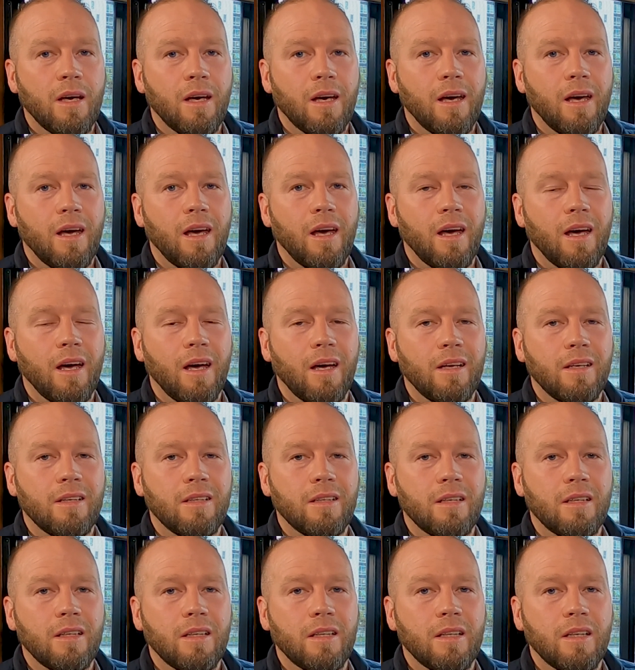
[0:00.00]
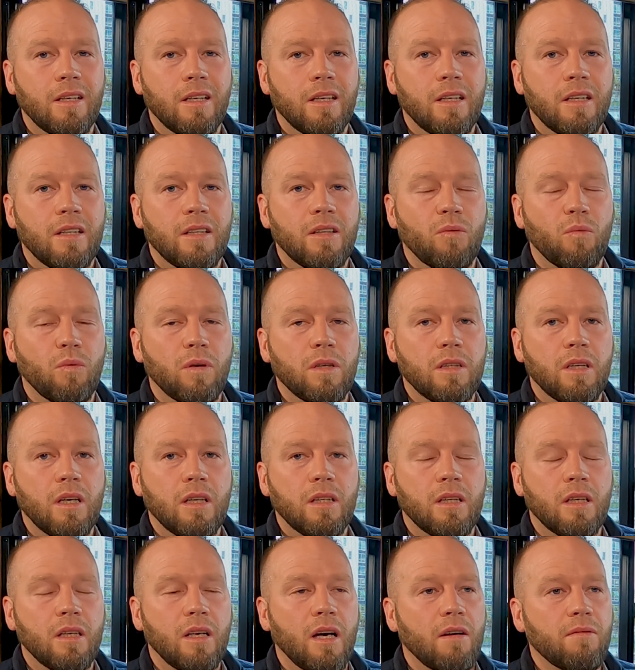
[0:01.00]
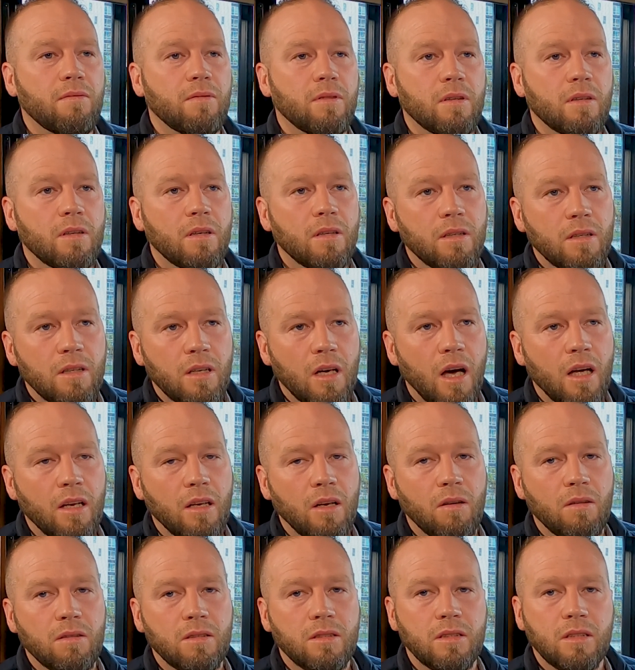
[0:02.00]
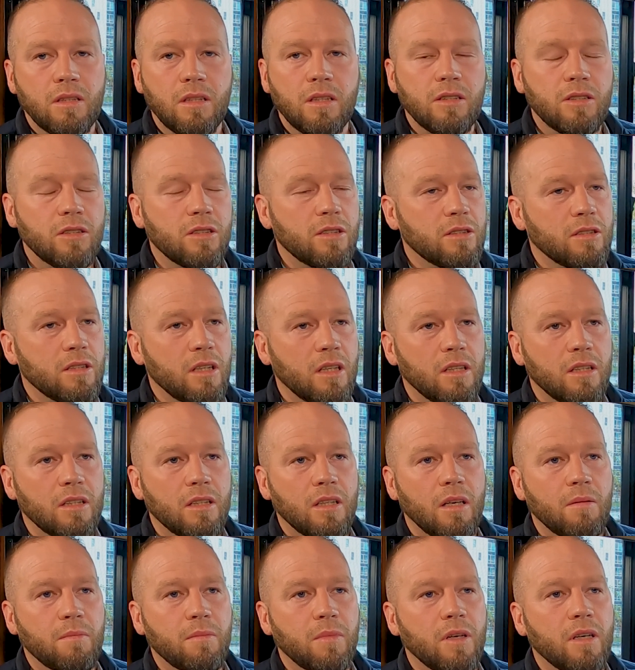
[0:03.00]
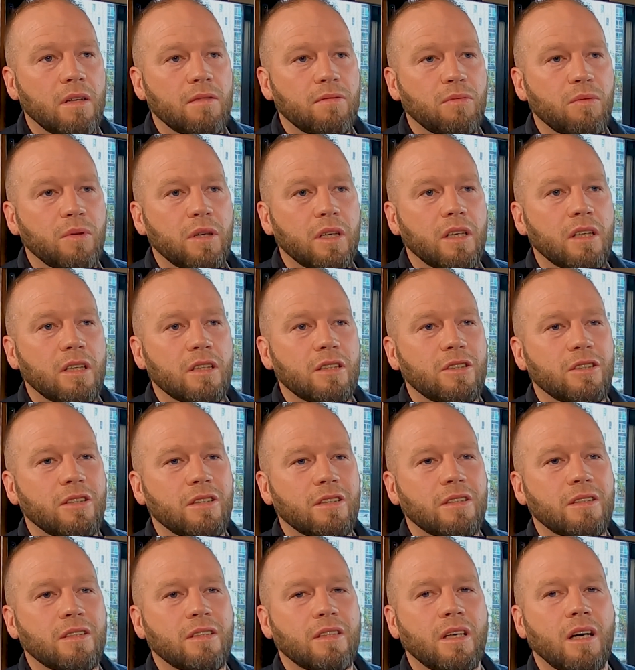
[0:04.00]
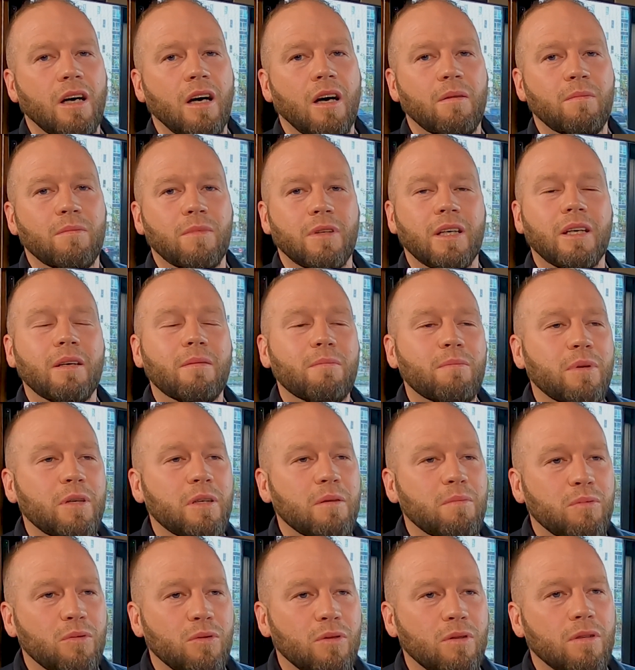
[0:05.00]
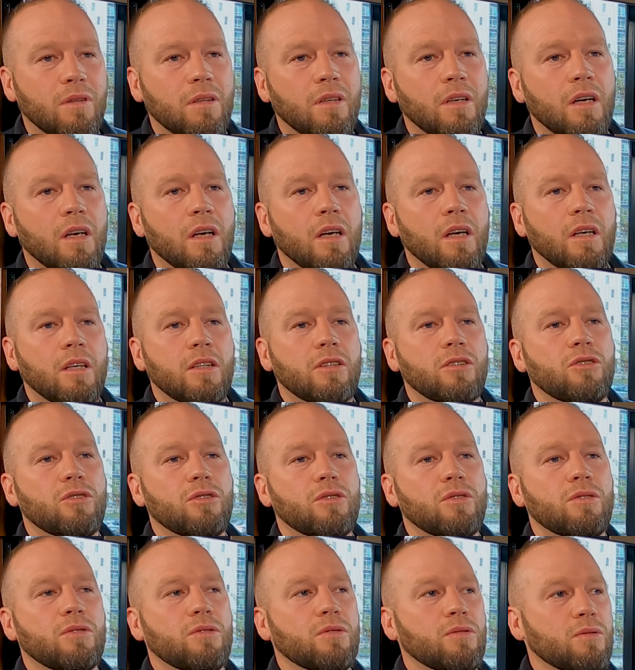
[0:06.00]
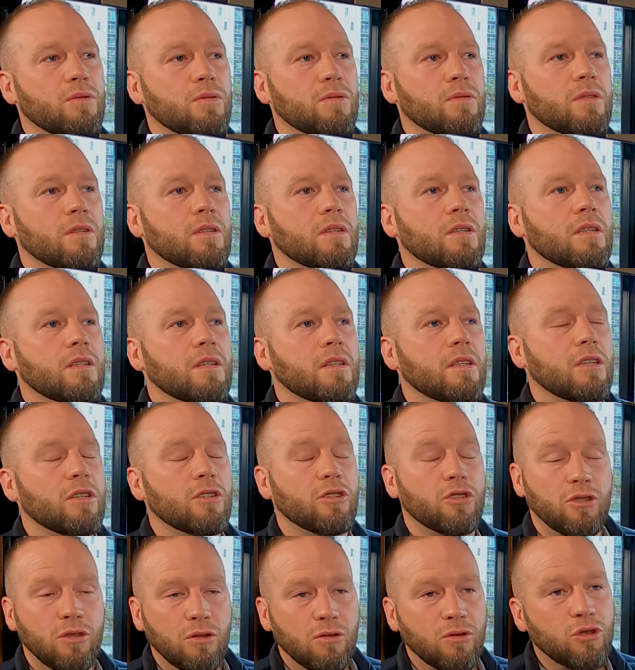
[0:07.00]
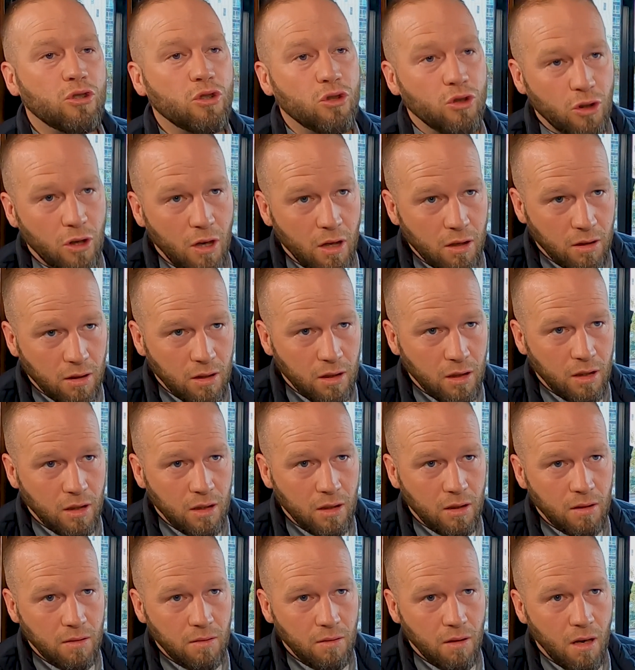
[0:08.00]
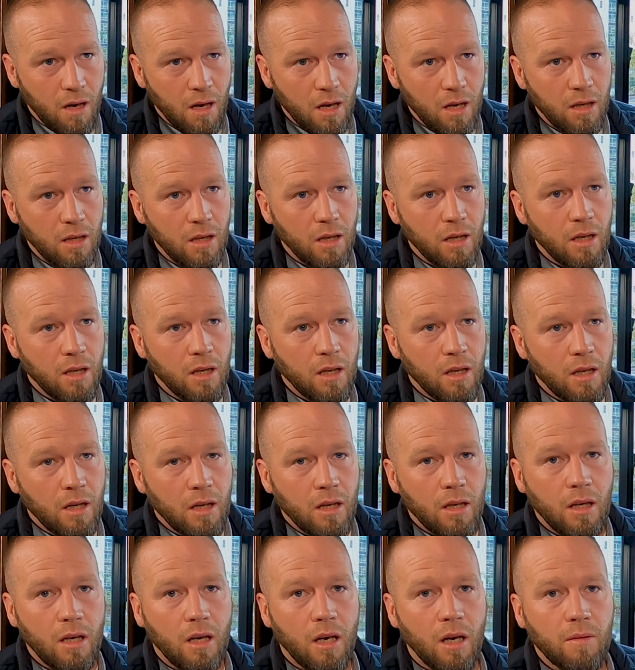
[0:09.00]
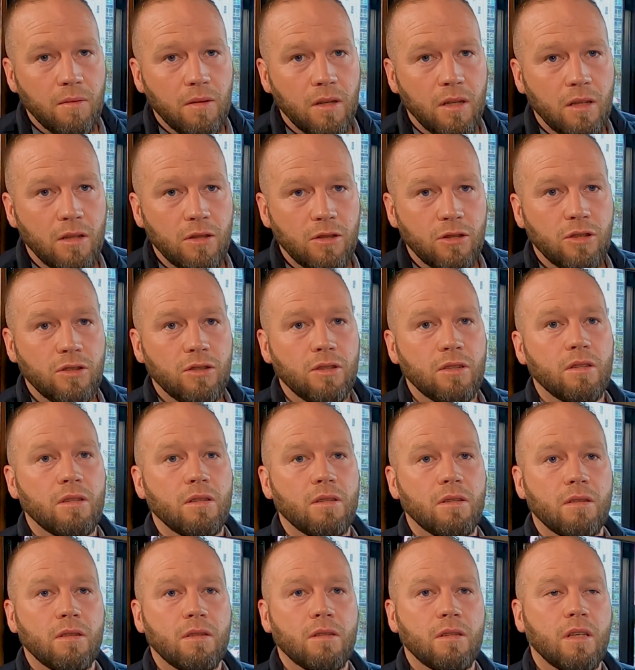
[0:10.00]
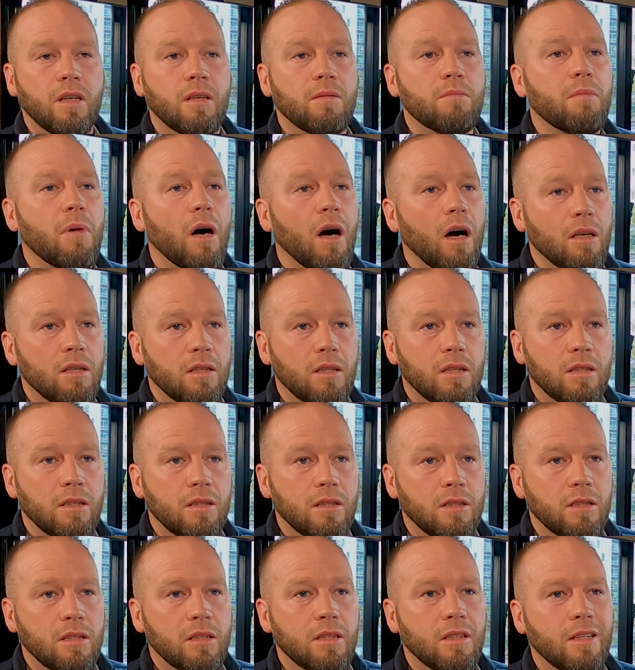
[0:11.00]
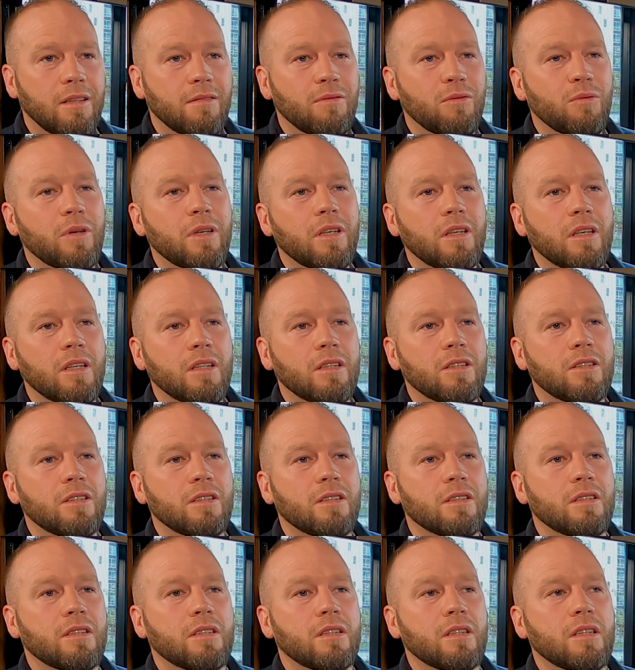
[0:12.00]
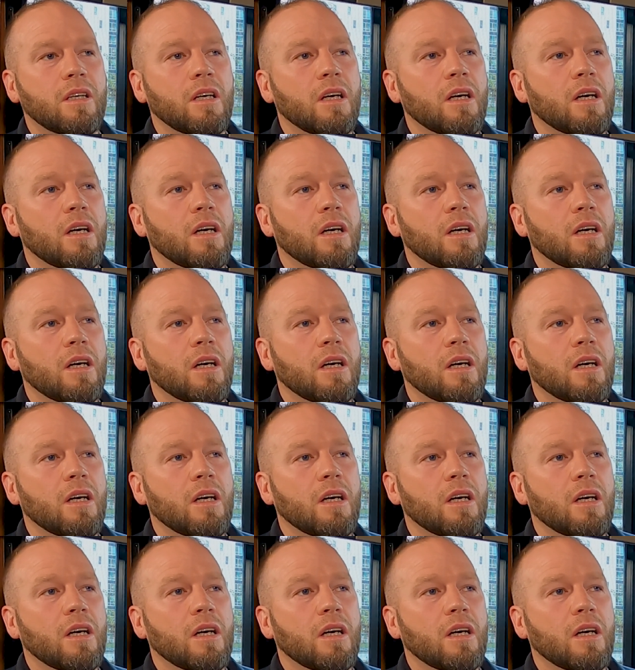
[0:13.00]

And the one thing that I've learned, I know it's easier said than done, but if we could just get people that are still struggling, right? That are still in bondage, if we can just